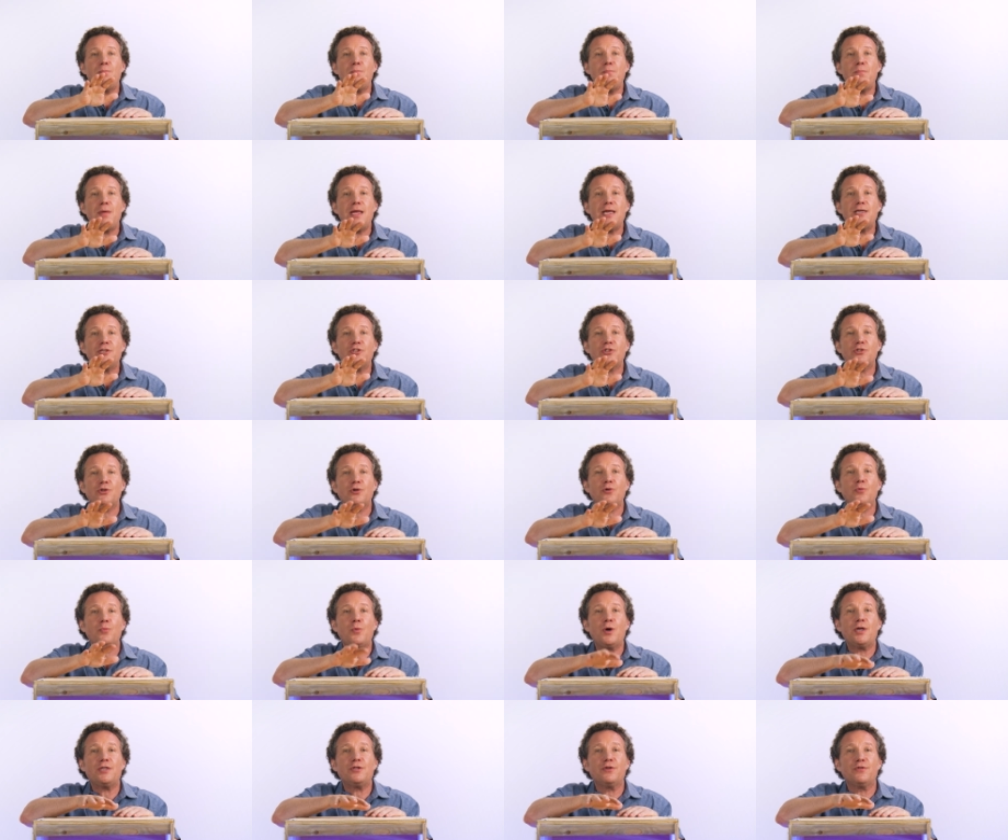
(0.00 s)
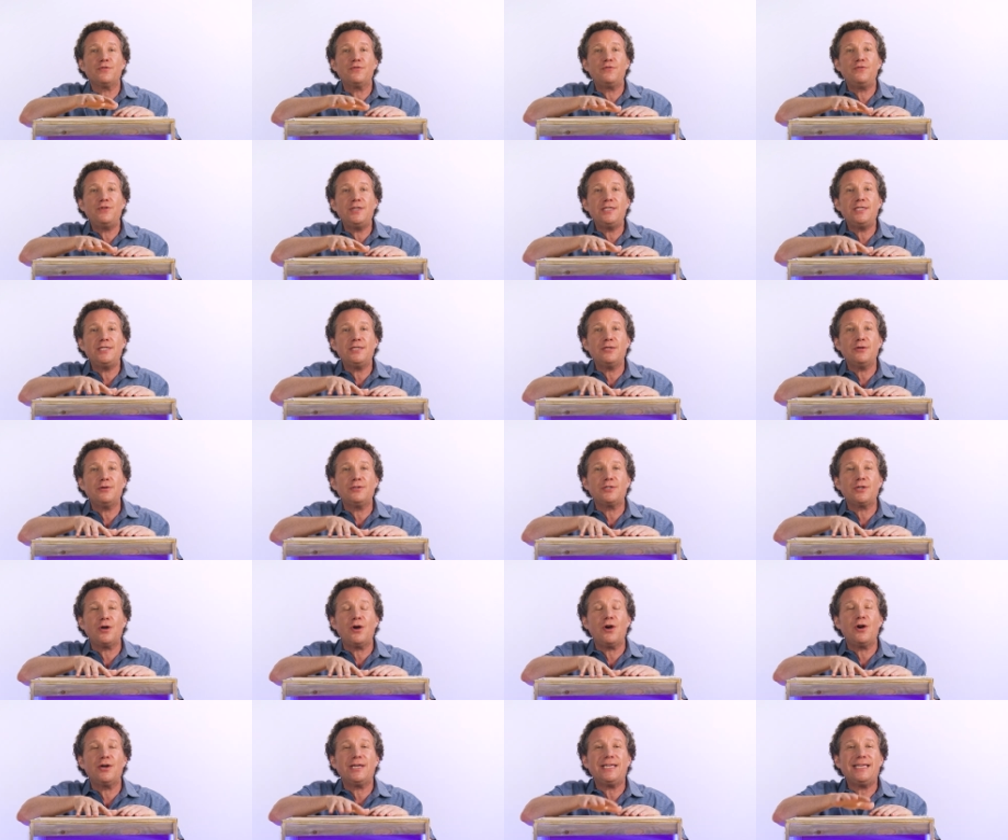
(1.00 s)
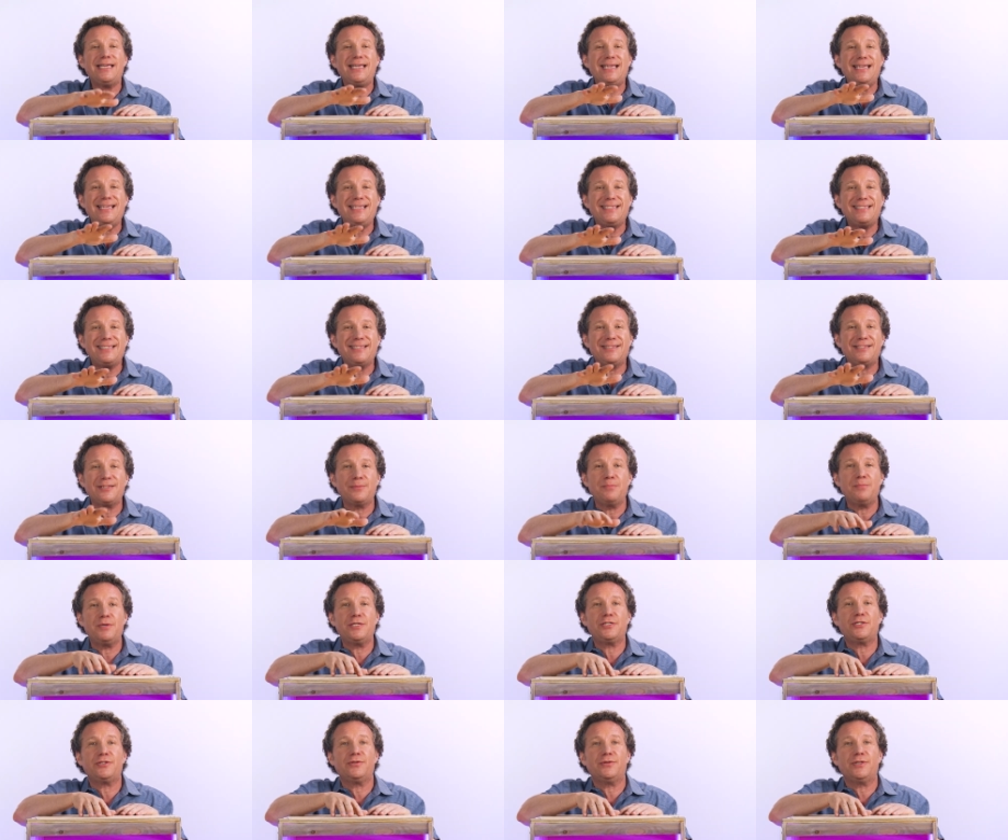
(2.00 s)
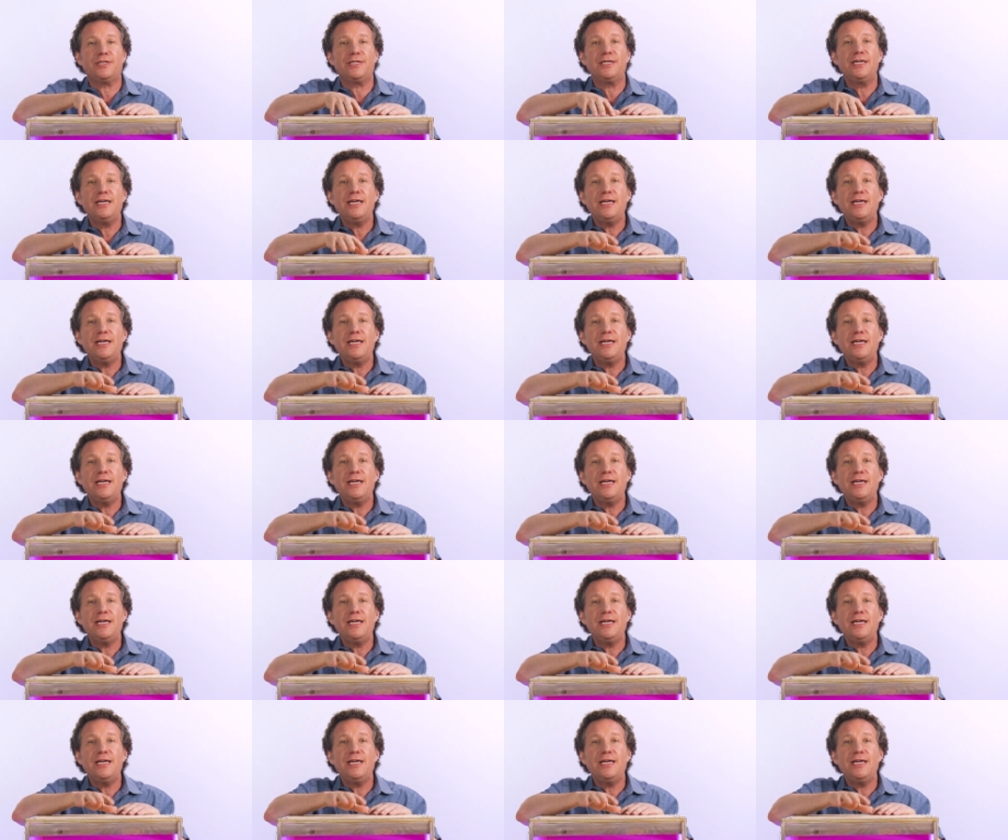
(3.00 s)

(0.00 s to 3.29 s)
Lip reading: make sure what you're feeding your dog isn't a mystery.